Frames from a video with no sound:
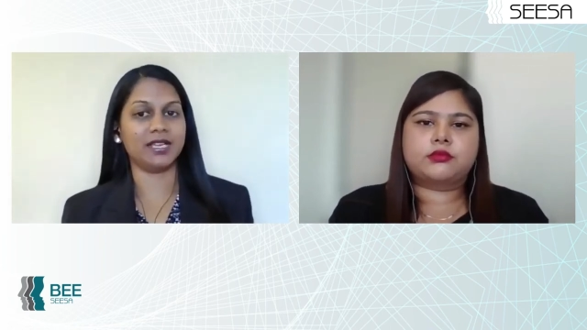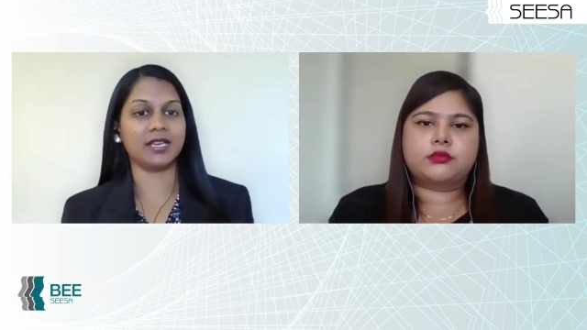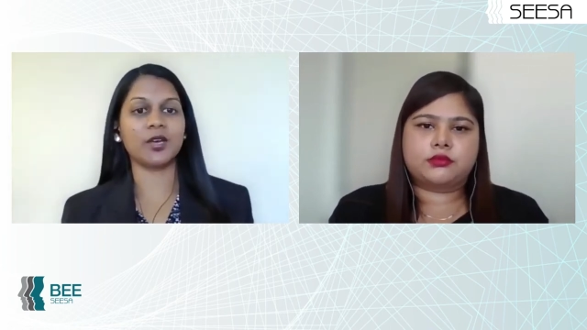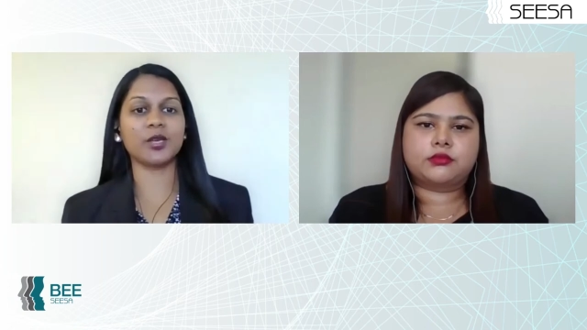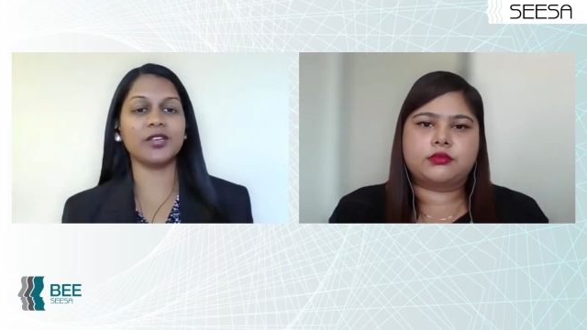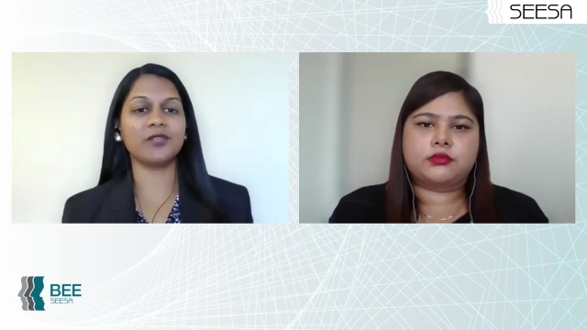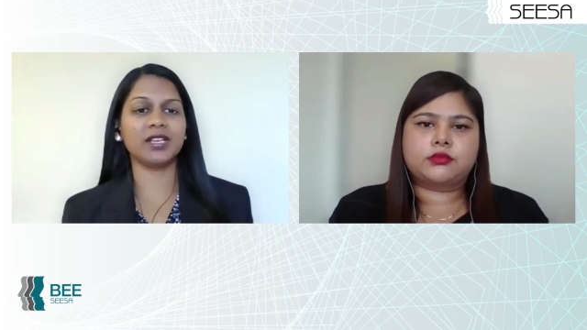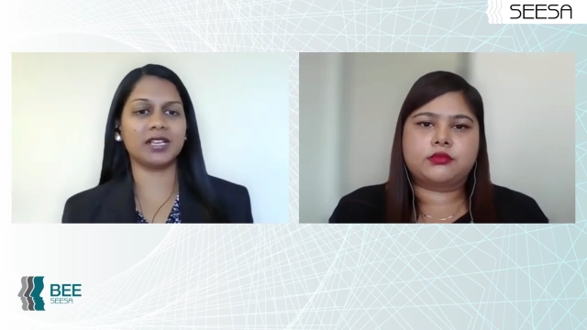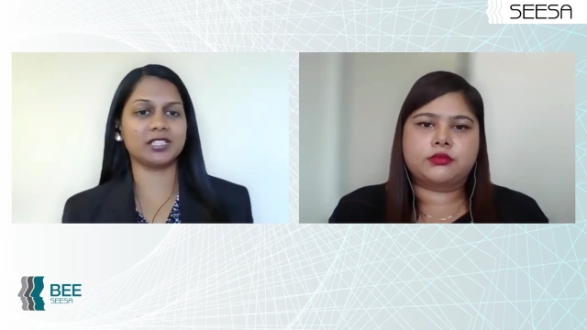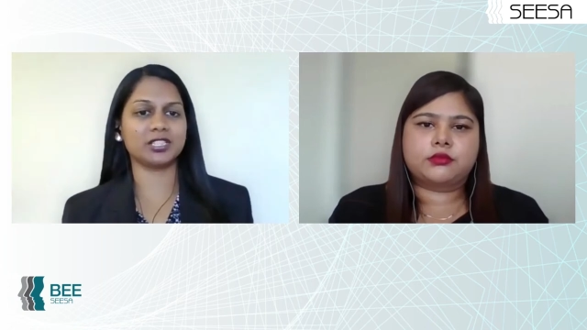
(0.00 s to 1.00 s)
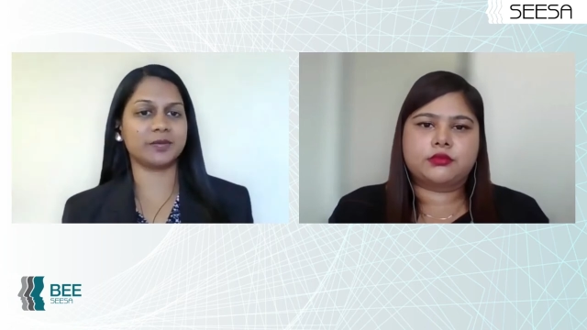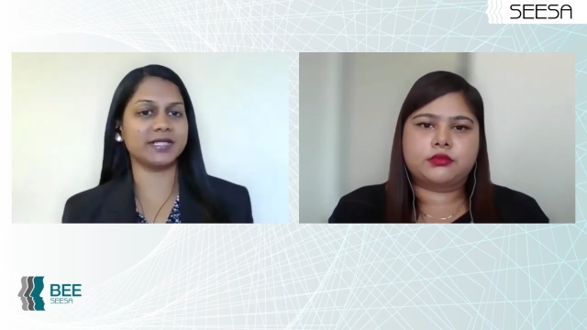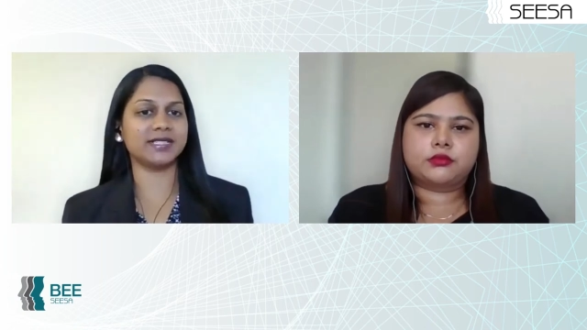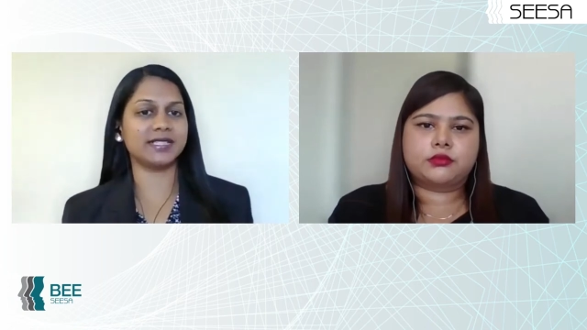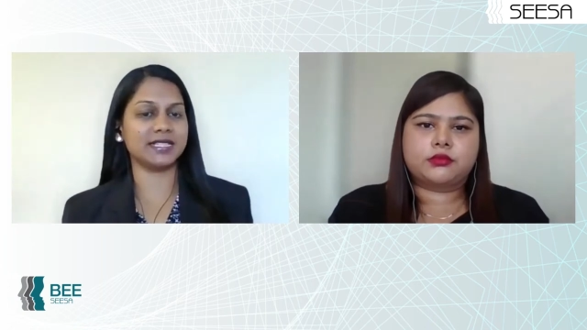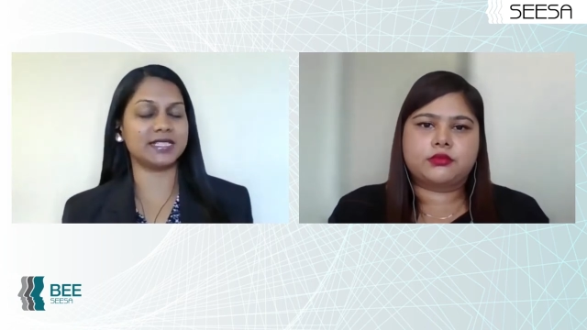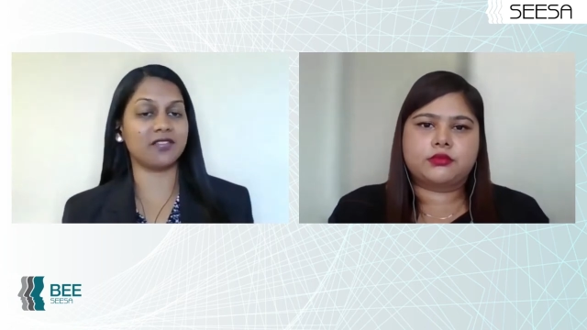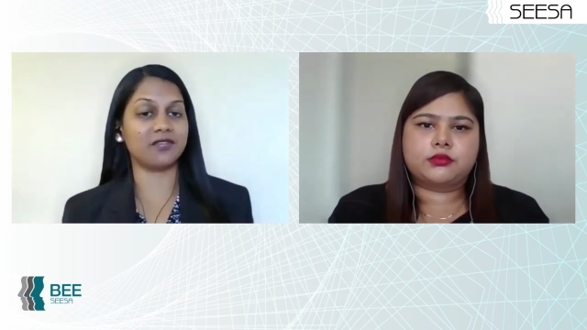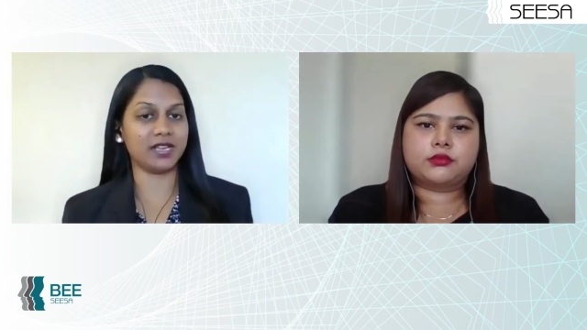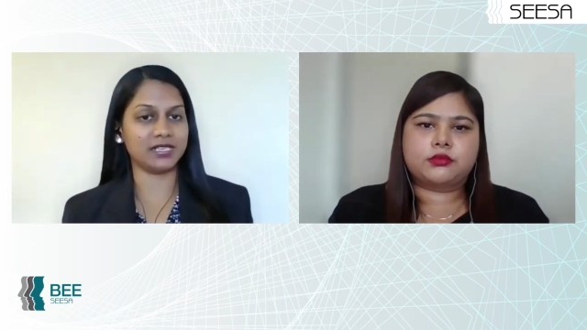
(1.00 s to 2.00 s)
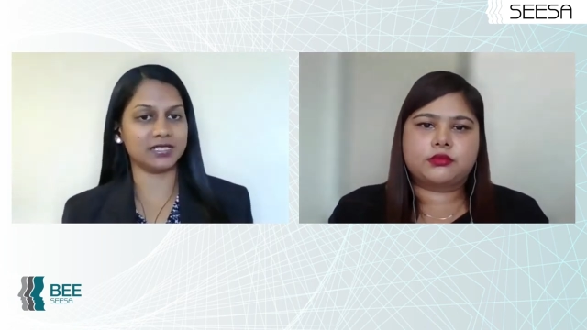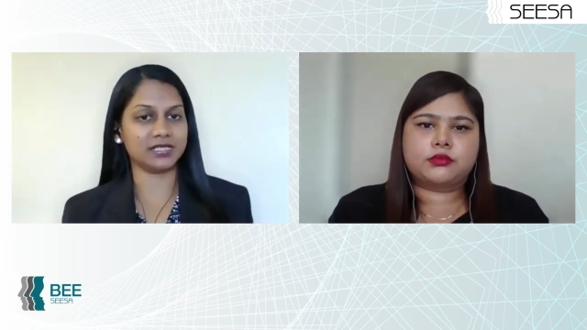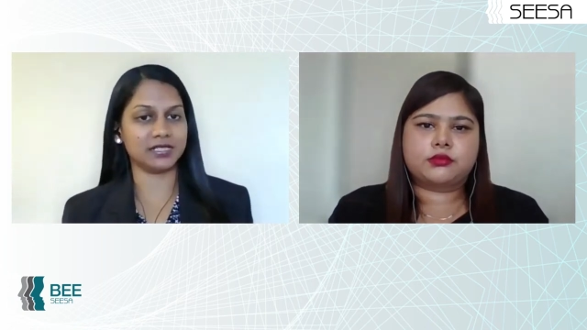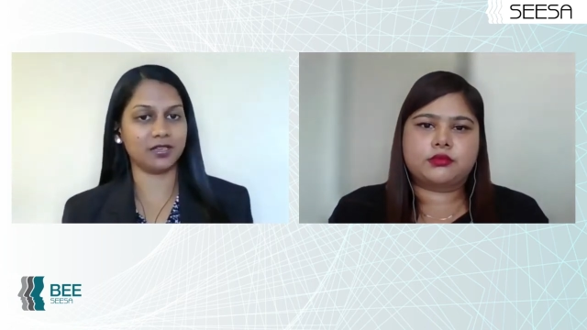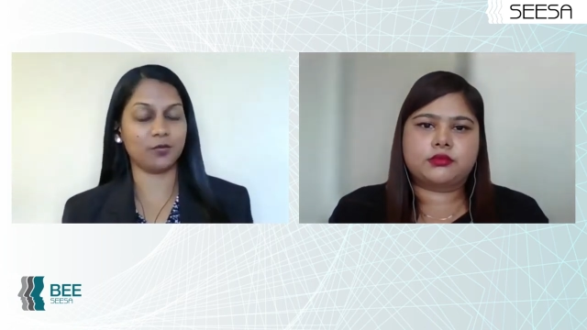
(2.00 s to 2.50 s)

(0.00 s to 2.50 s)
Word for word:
Speaker 1: Now, if a learnership is SETA funded,